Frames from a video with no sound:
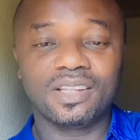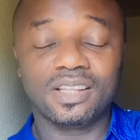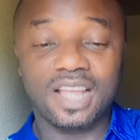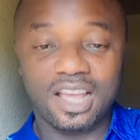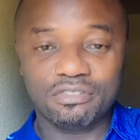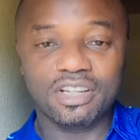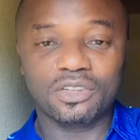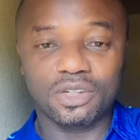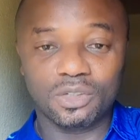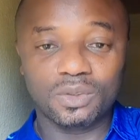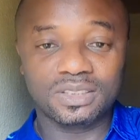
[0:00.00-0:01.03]
that vehicle
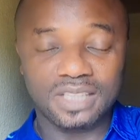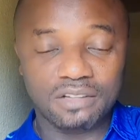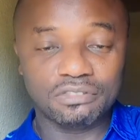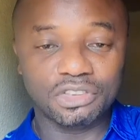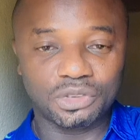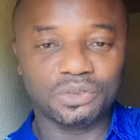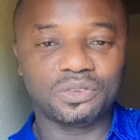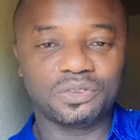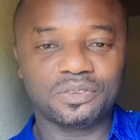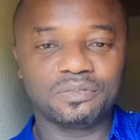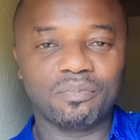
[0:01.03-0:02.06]
always have issues?